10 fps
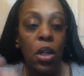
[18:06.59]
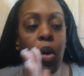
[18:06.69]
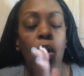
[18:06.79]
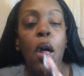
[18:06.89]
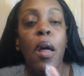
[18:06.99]

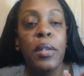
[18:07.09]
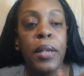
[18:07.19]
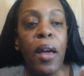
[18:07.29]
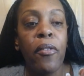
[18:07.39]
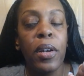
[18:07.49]

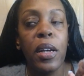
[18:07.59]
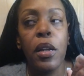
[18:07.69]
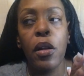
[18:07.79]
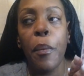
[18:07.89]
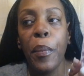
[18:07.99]
definitely
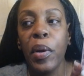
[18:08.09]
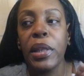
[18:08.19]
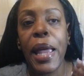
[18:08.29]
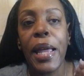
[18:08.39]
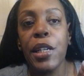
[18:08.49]
put that
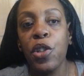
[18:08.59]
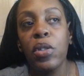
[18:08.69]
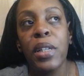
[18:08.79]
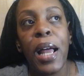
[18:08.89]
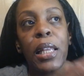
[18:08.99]
into side
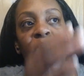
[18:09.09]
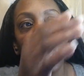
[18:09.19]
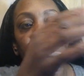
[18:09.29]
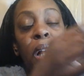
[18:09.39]
there because